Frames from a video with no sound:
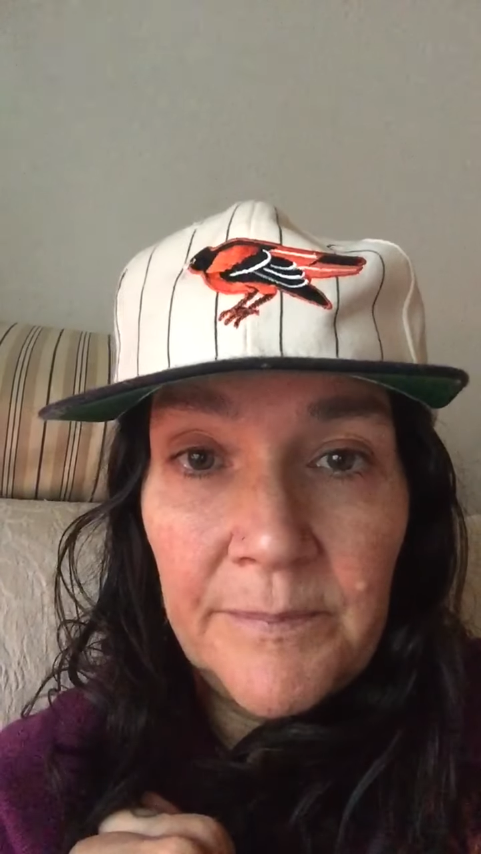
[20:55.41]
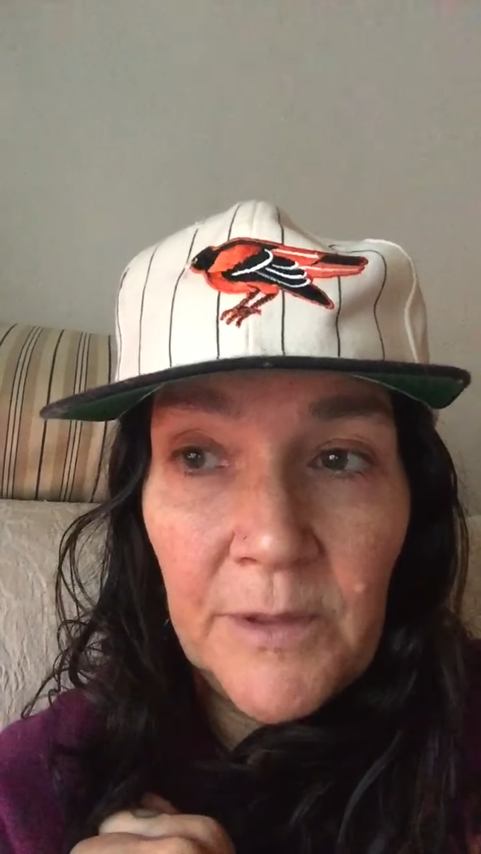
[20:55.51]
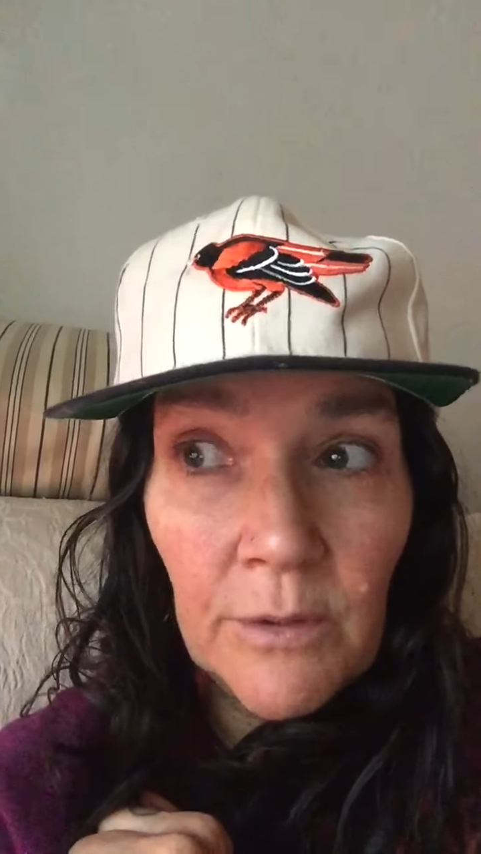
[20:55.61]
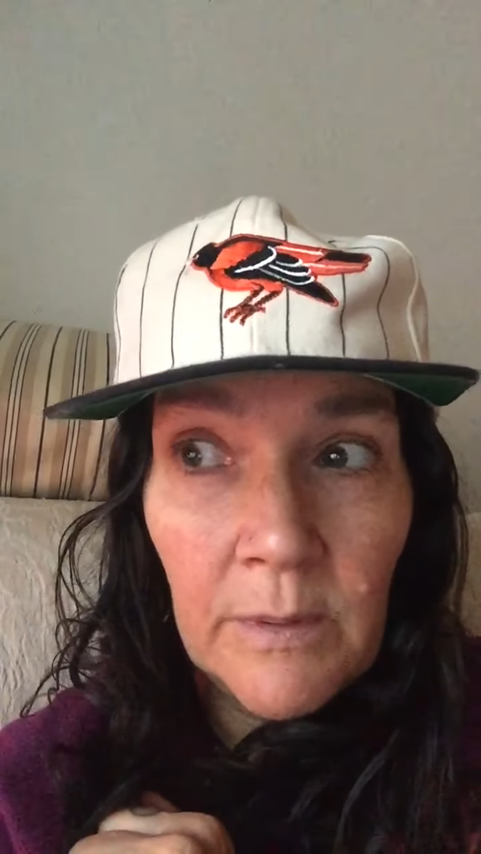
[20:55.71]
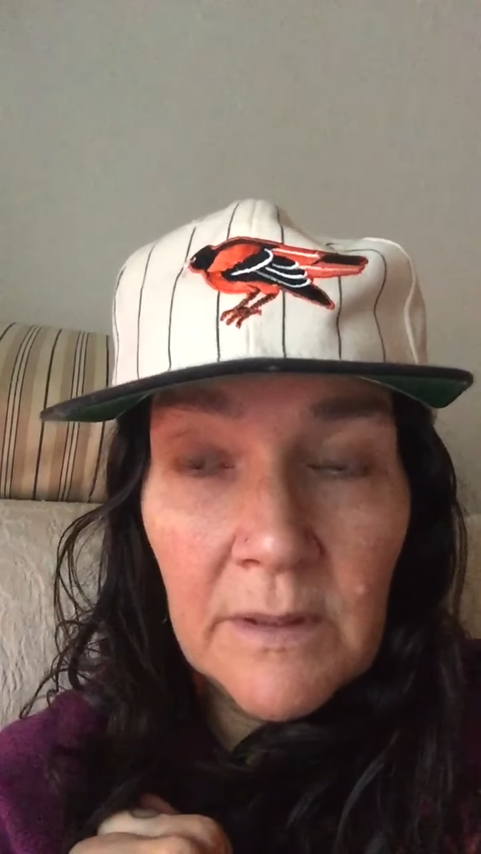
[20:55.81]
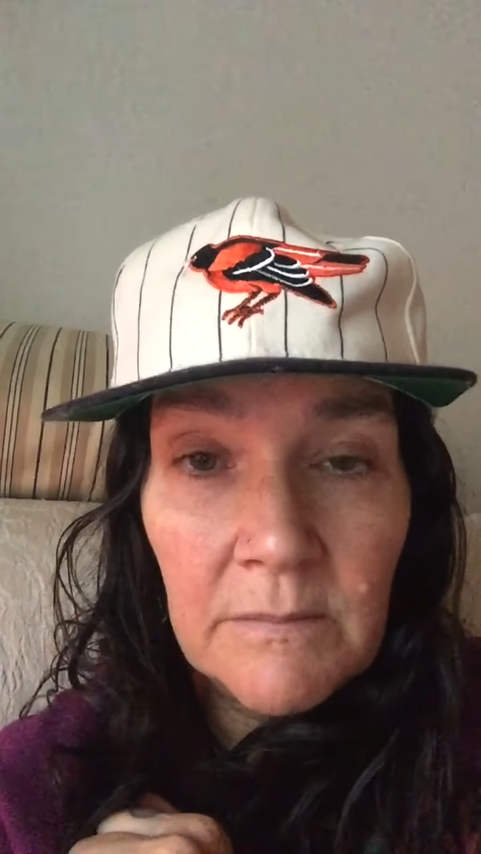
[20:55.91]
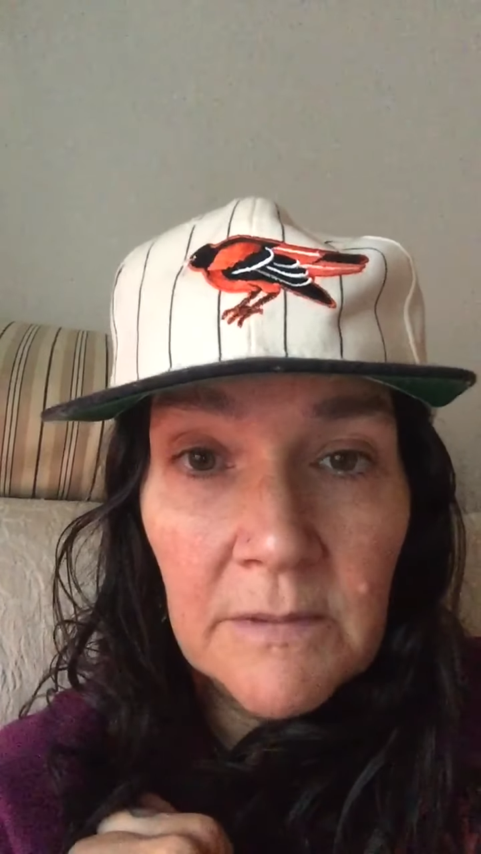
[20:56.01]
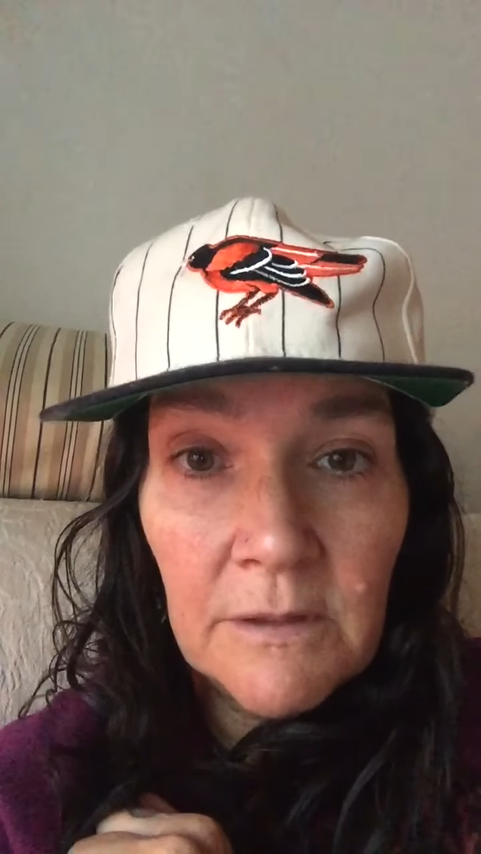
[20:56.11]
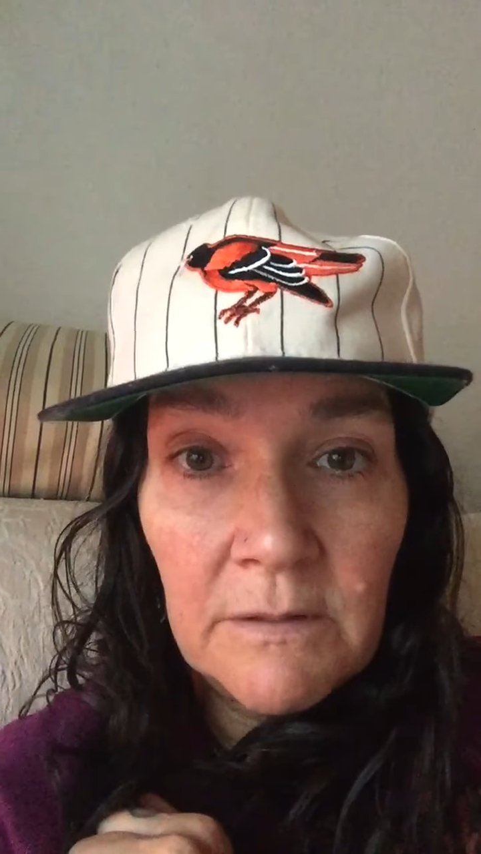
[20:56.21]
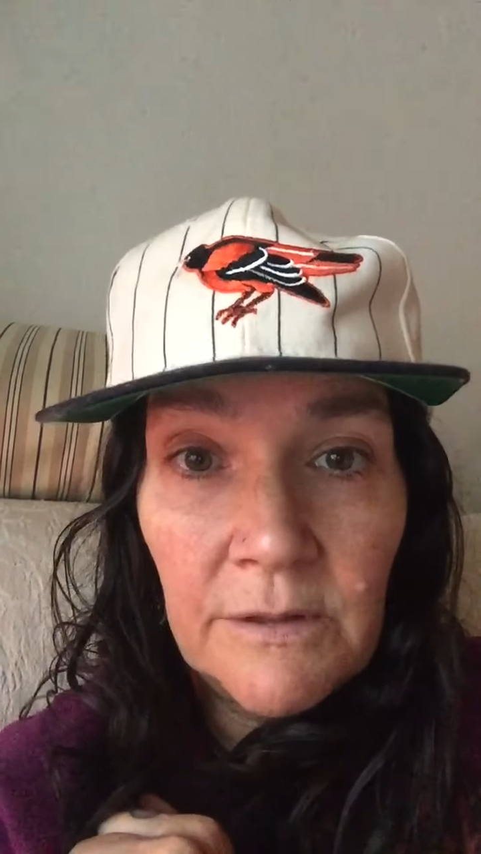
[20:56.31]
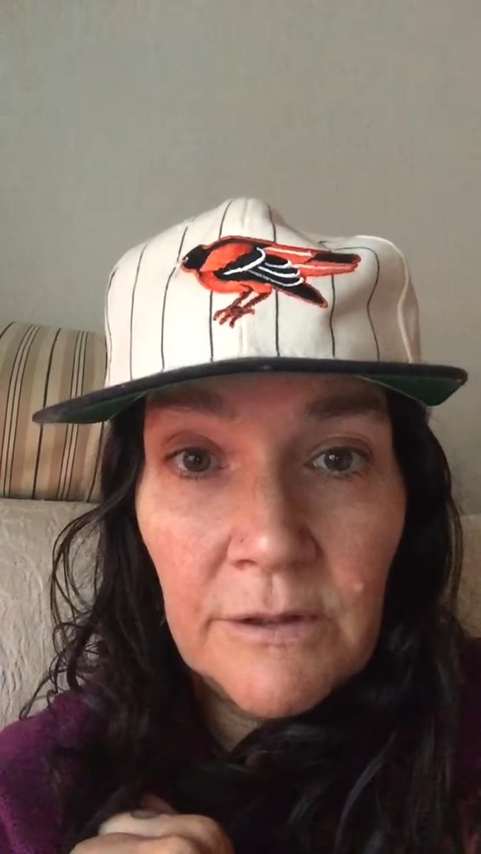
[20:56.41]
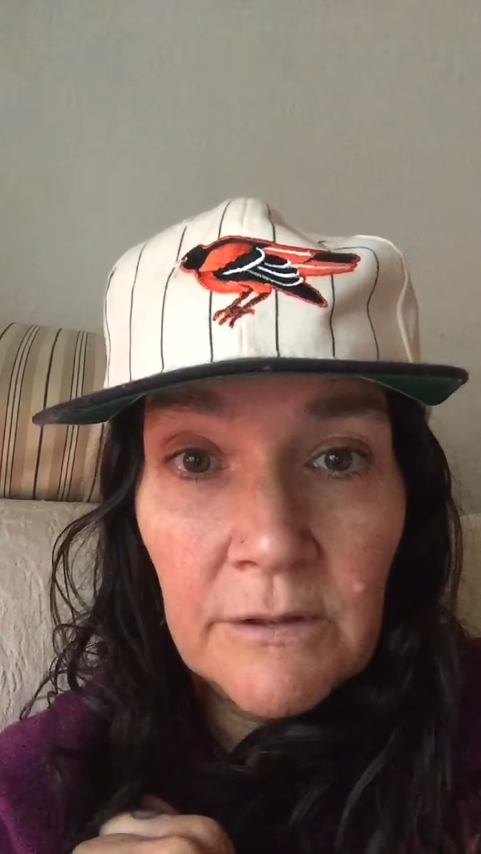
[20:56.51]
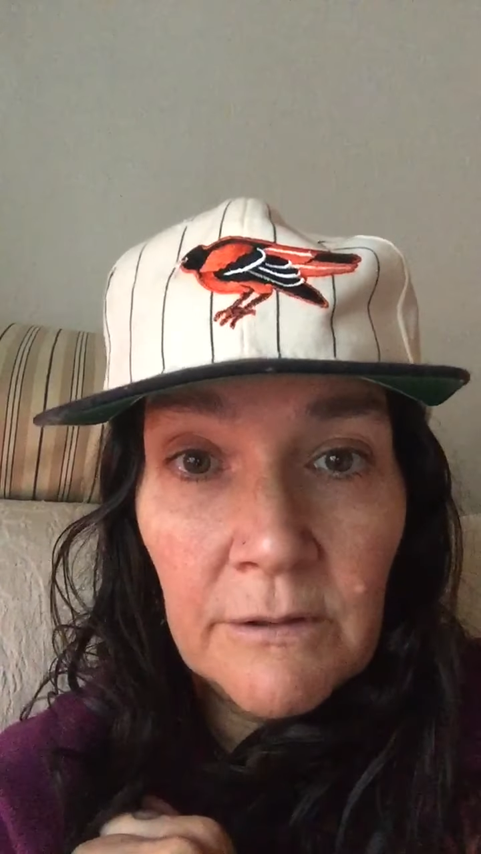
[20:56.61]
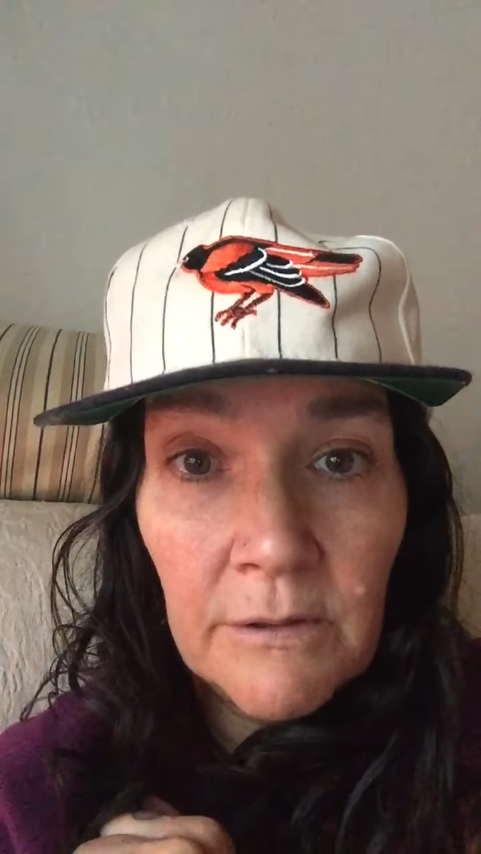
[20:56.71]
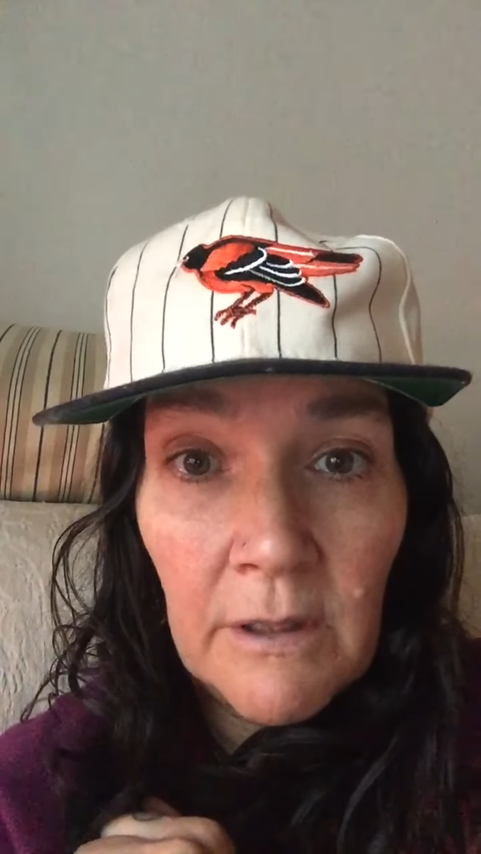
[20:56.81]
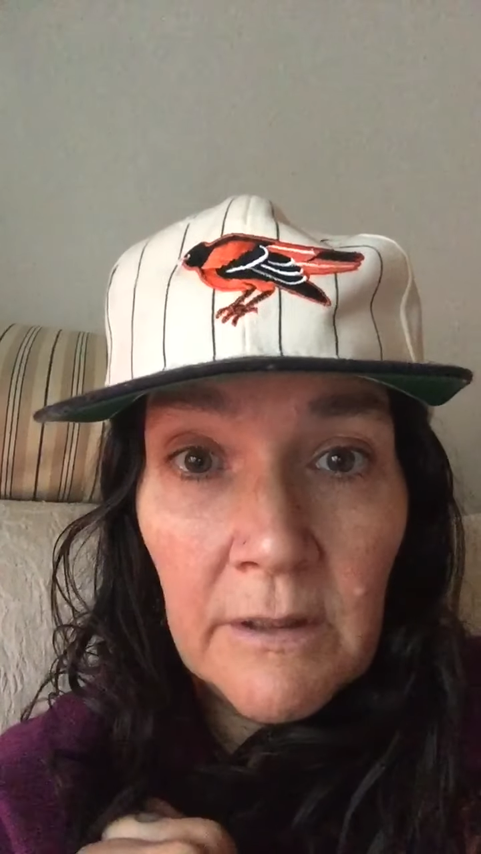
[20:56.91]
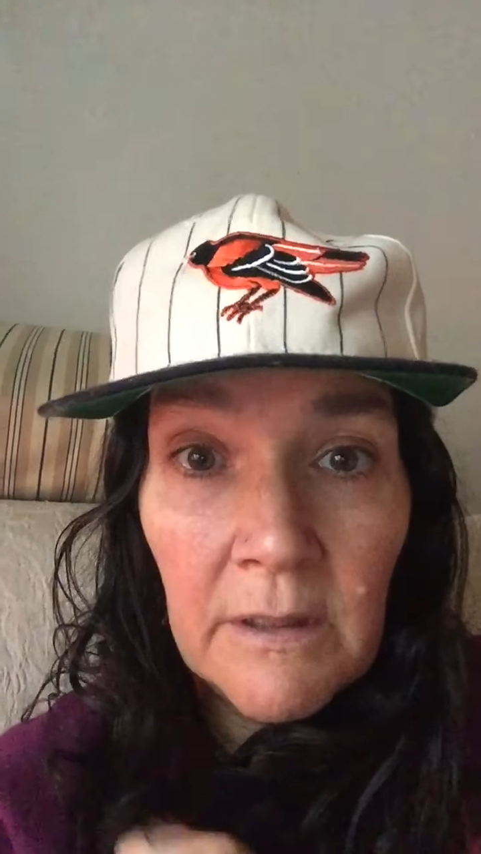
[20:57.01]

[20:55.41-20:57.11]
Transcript: you're welcome to go into your own heart